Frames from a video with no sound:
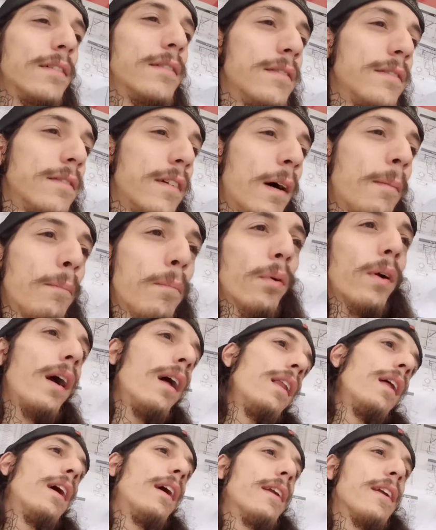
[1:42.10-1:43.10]
umbrella,
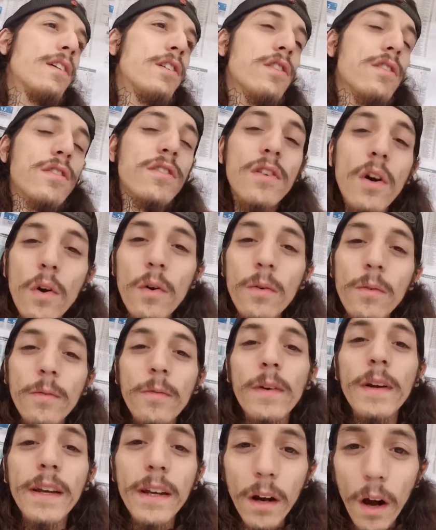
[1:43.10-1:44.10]
and it's so
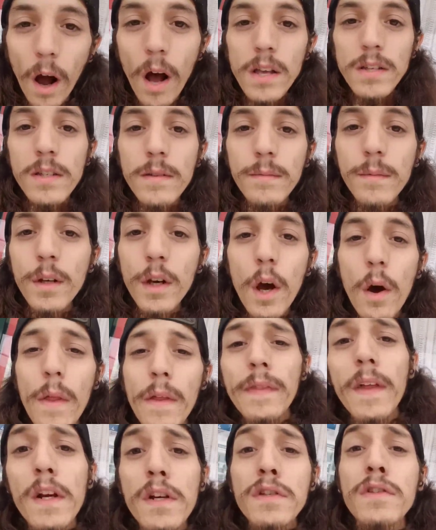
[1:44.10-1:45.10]
freaking awesome to know that
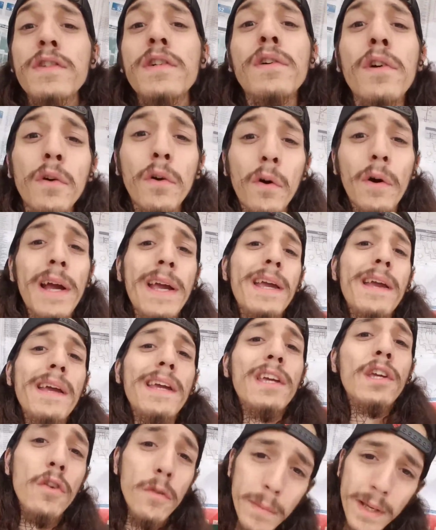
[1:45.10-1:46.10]
there are still great
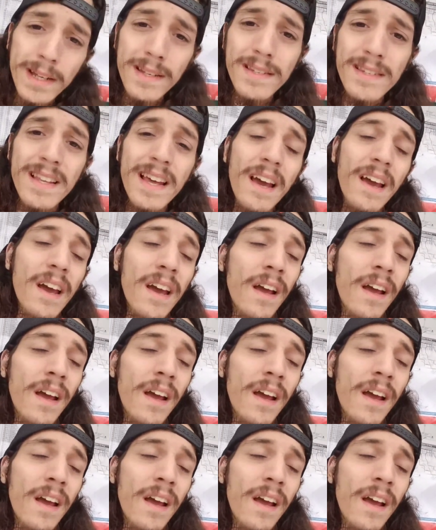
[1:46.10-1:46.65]
humans that,